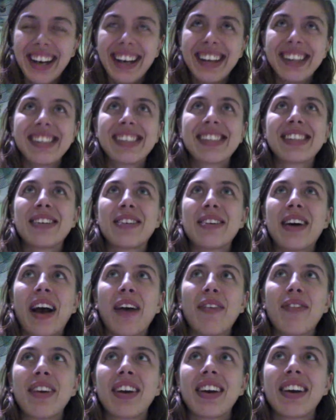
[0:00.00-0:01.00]
so I
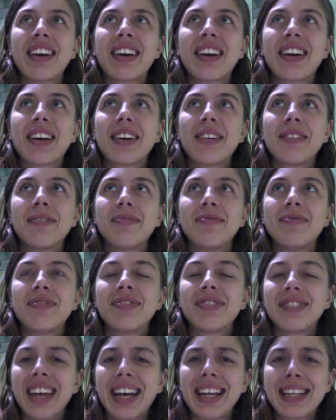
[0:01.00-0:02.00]
think
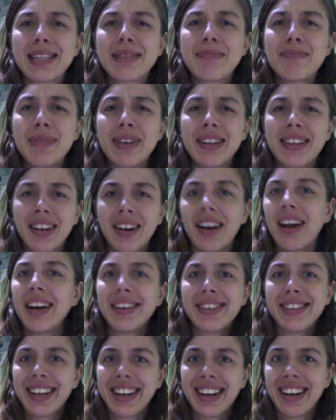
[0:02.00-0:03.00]
that's pretty
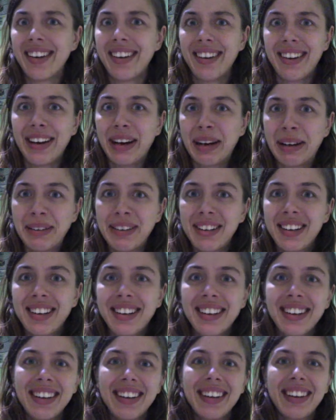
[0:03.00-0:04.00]
logical, no?
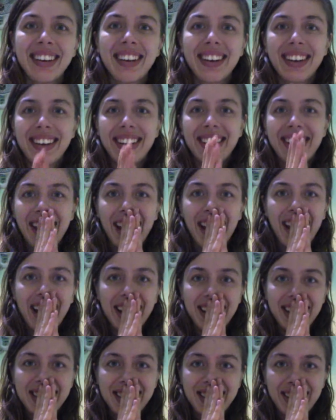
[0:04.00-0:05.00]

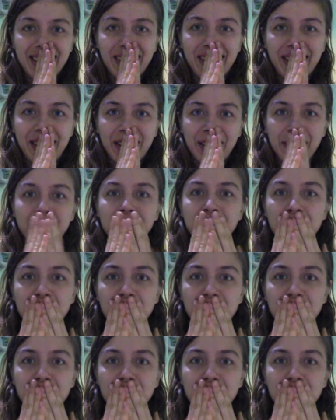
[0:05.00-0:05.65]
Yeah, so